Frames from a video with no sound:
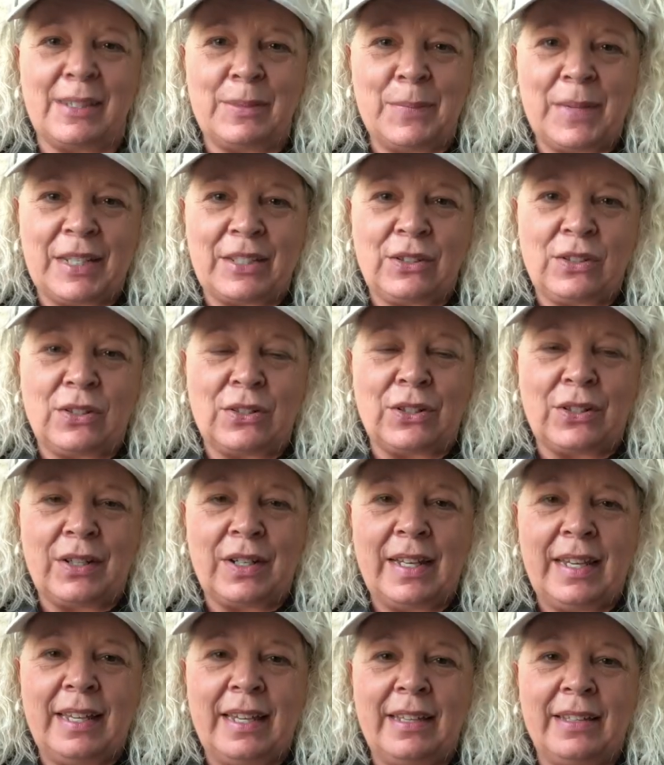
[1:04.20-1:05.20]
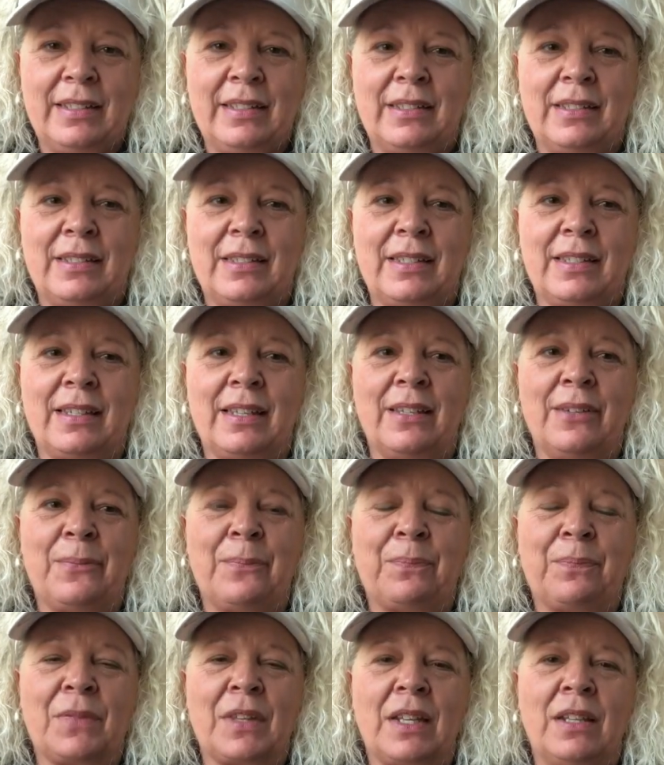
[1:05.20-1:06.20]
semester is
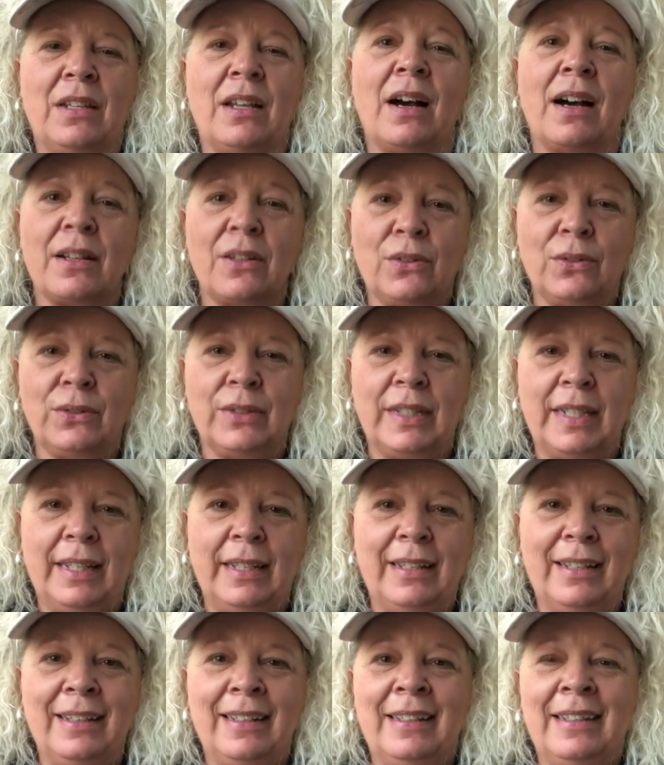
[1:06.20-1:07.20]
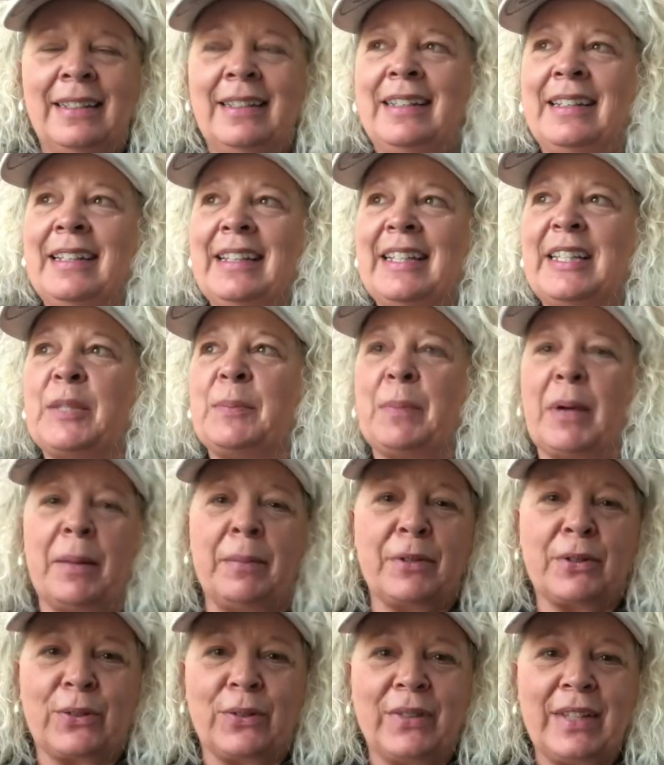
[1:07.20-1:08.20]
not only is
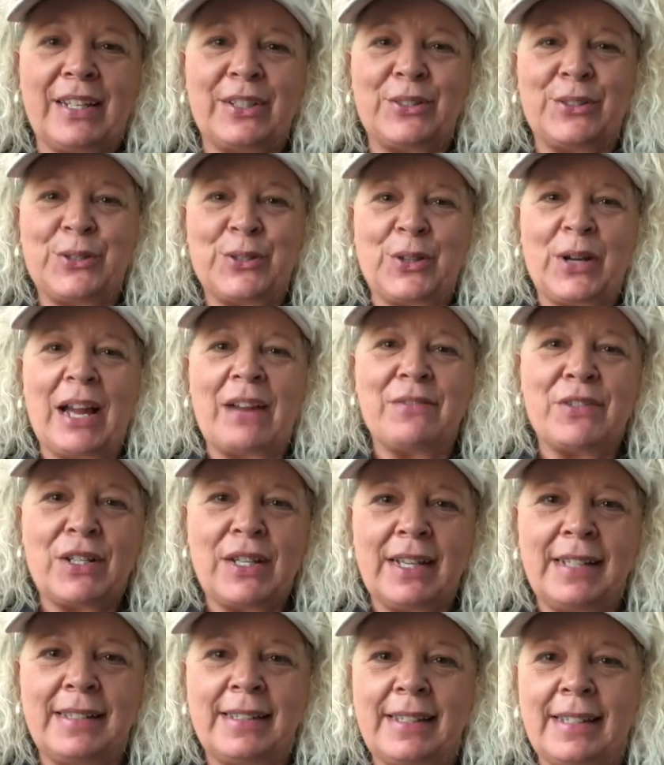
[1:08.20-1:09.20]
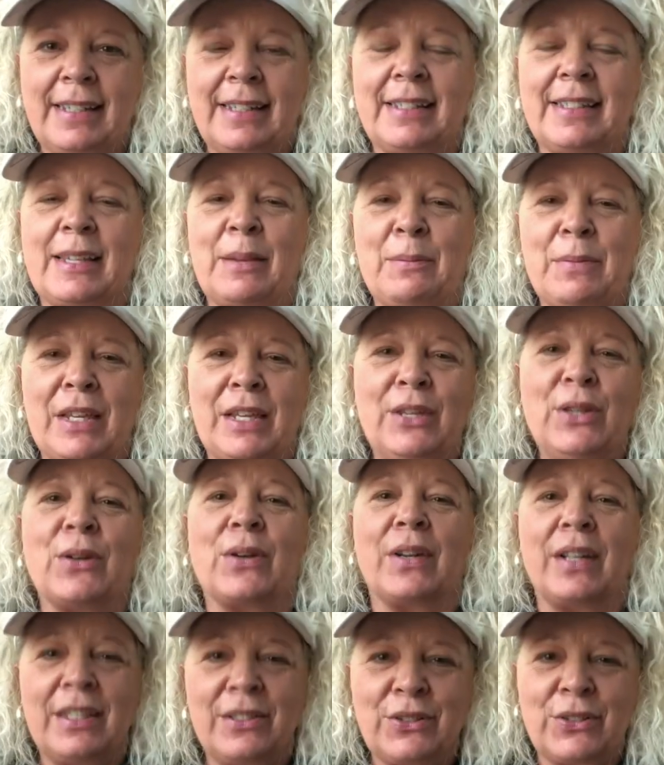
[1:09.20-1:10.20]
public relations or advertising something
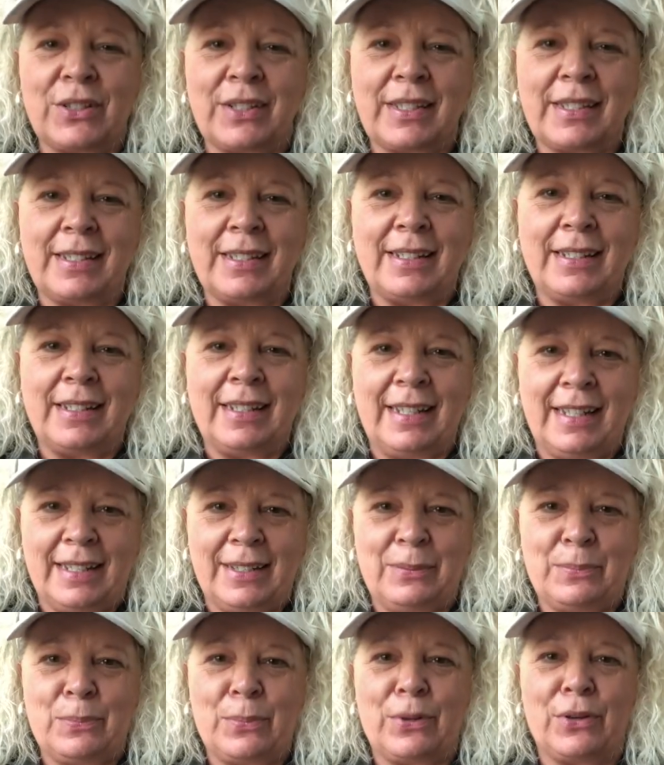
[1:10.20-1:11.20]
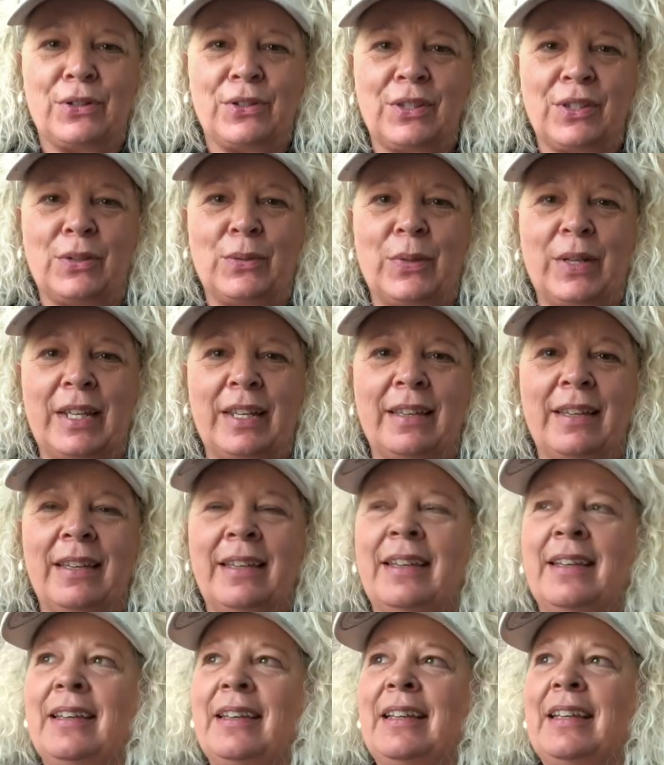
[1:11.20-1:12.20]
you're interested in pursuing
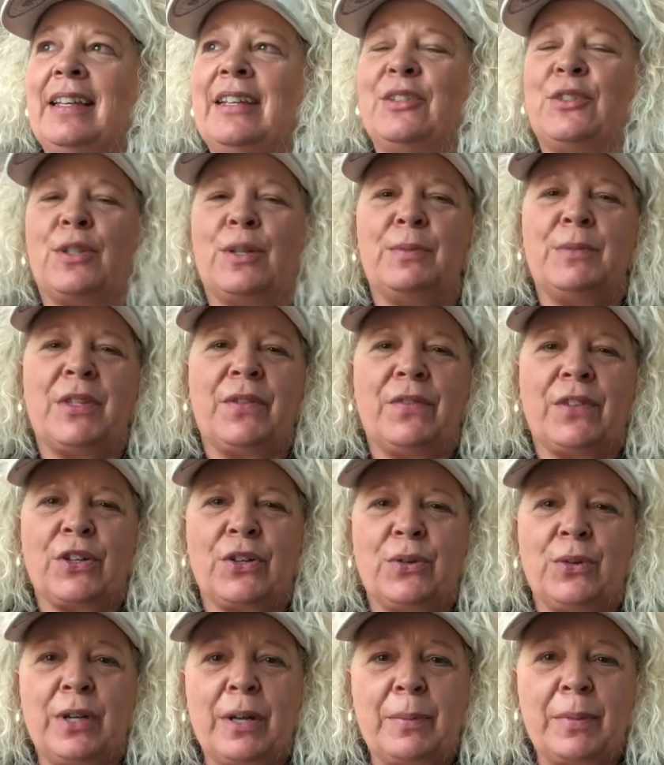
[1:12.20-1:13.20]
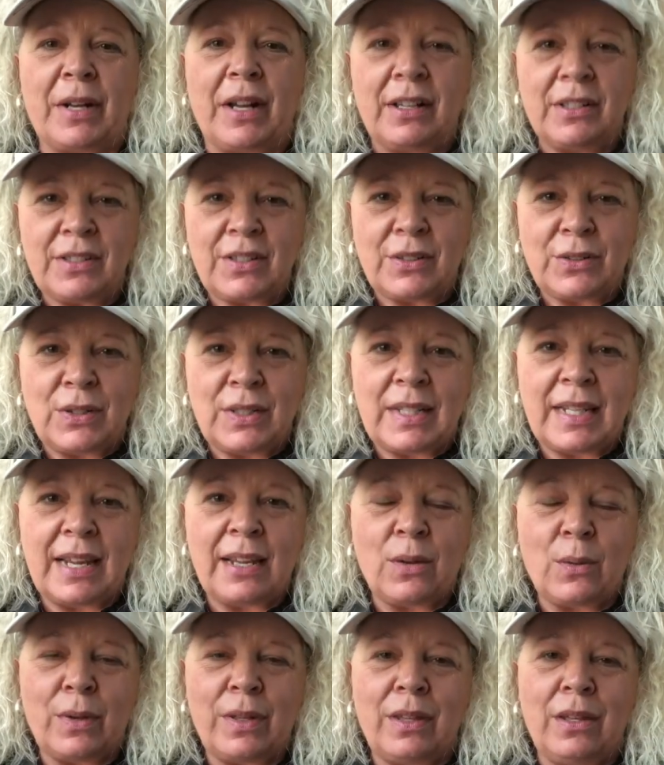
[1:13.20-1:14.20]
in terms of a career, but also to
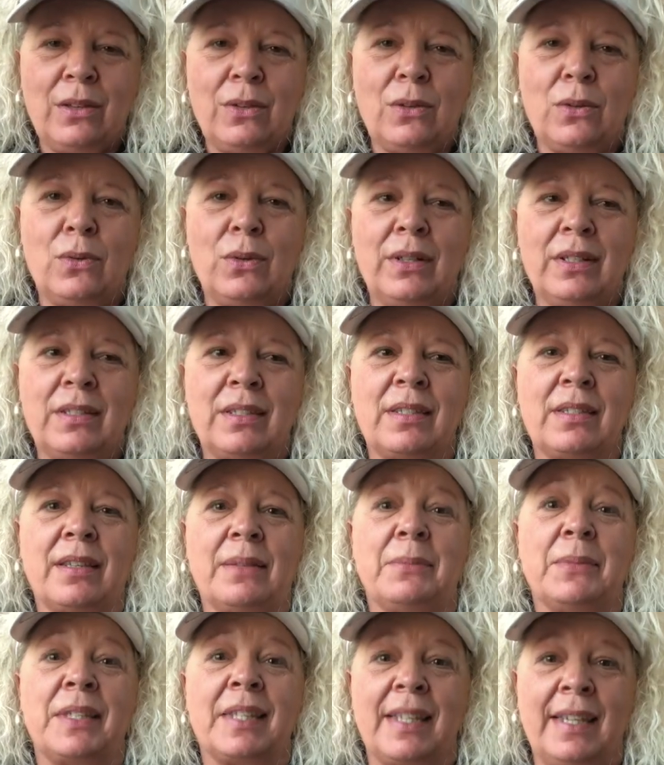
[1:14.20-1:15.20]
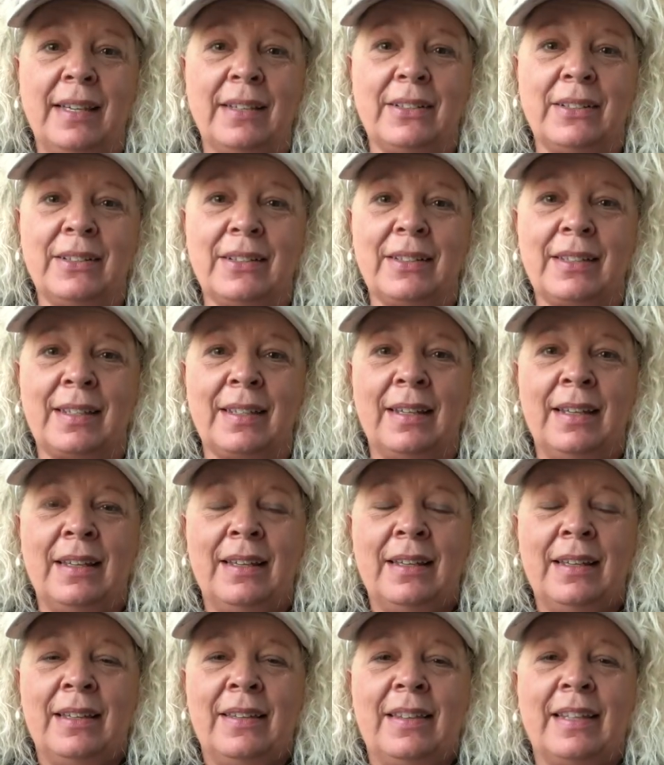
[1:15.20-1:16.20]
take with you some skills
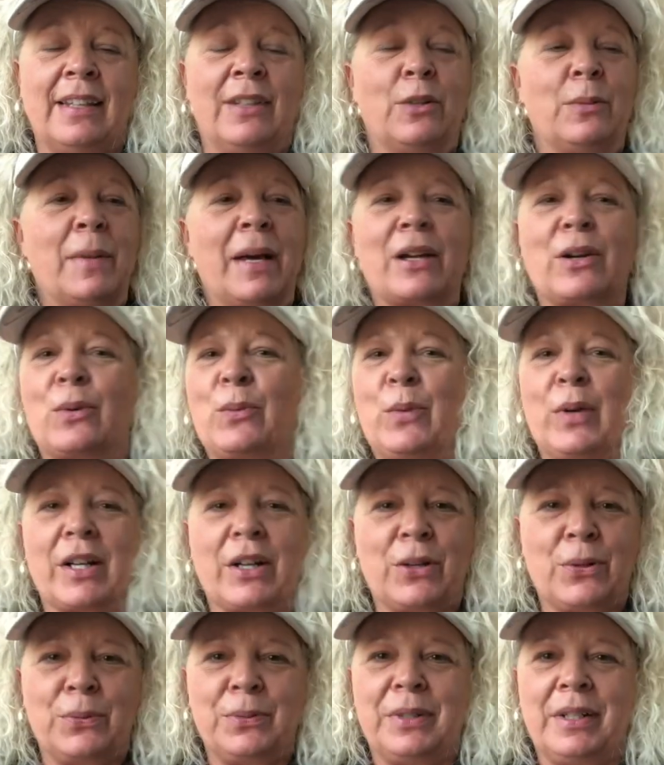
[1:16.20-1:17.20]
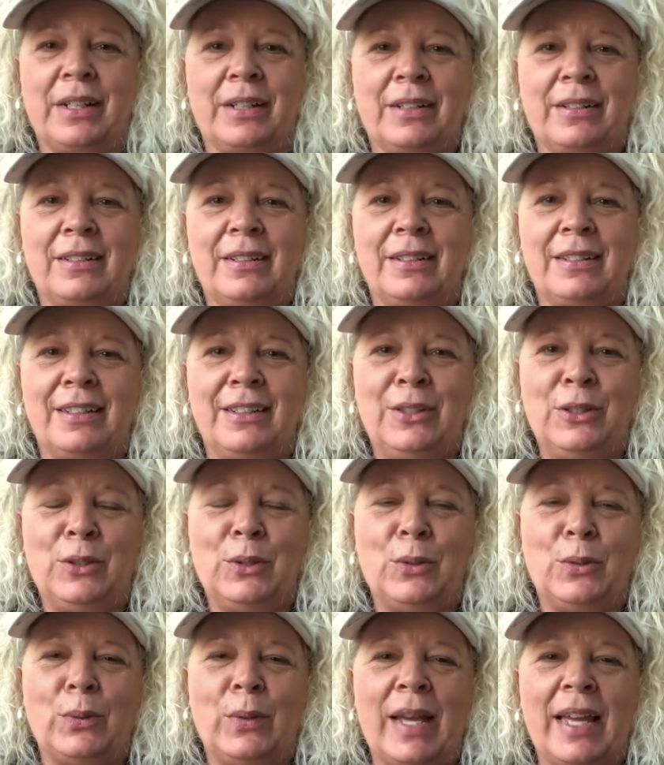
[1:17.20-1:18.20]
that no matter what career
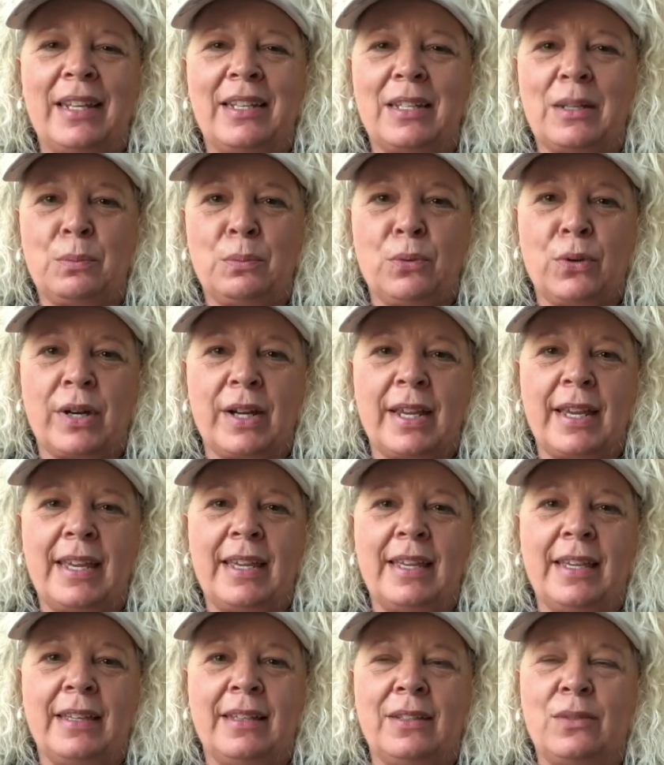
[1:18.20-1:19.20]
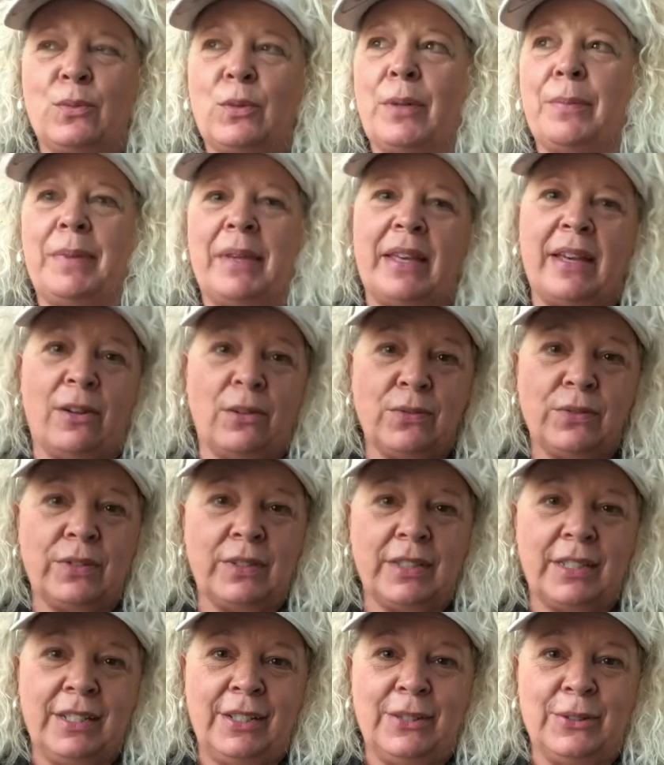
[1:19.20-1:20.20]
you end up working in will be
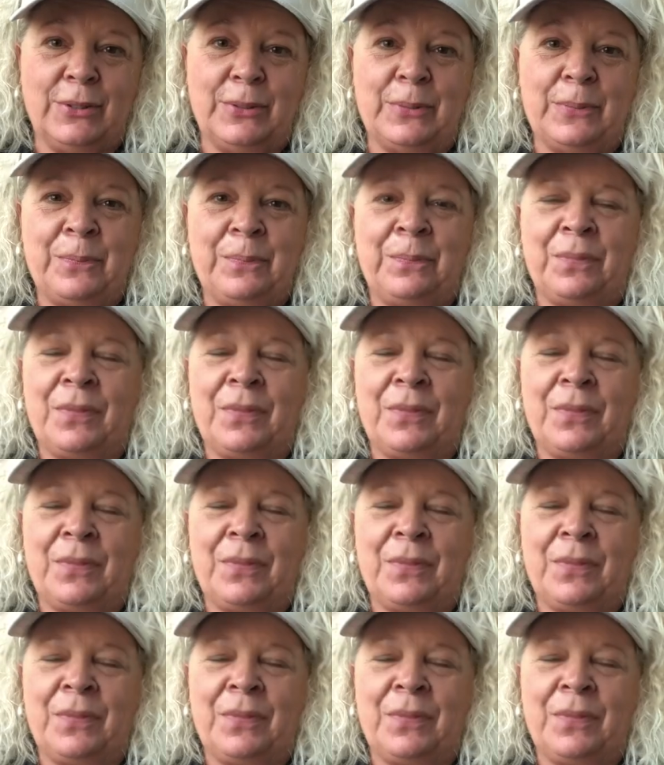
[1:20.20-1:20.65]
helpful to you.